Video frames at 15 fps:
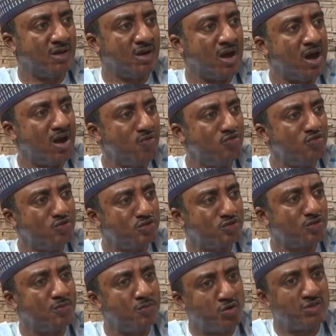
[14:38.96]
How would you
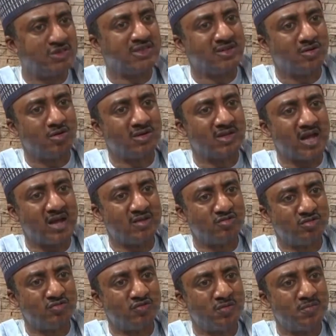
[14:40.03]
stop non-state
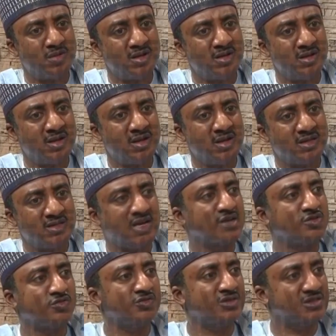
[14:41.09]
actors from being
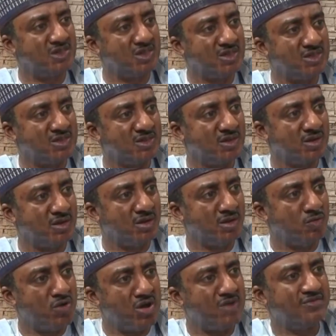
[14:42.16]
charge of the state?
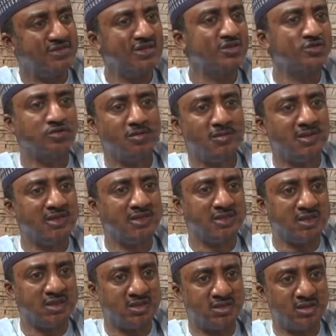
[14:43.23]
We have seen in so many
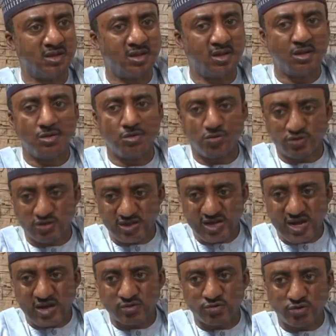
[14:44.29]
states, non-state
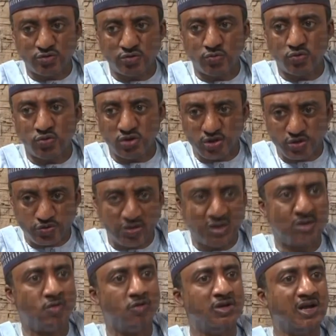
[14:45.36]
actors will issue
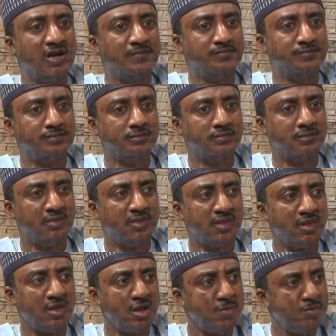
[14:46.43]
an order,
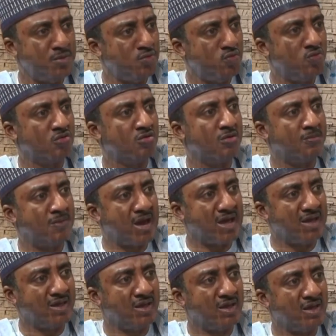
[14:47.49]
people will
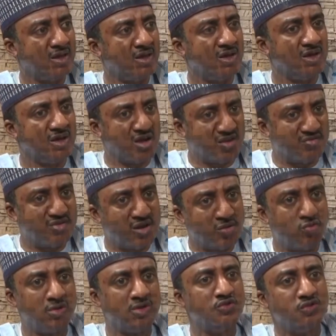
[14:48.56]
comply, governor
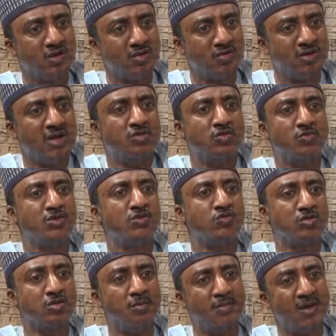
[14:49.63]
will issue an order, nobody
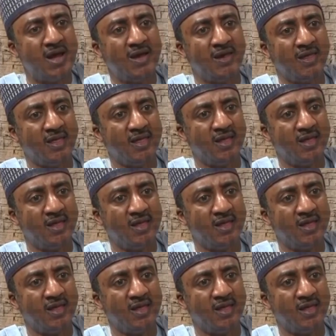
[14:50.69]
will comply.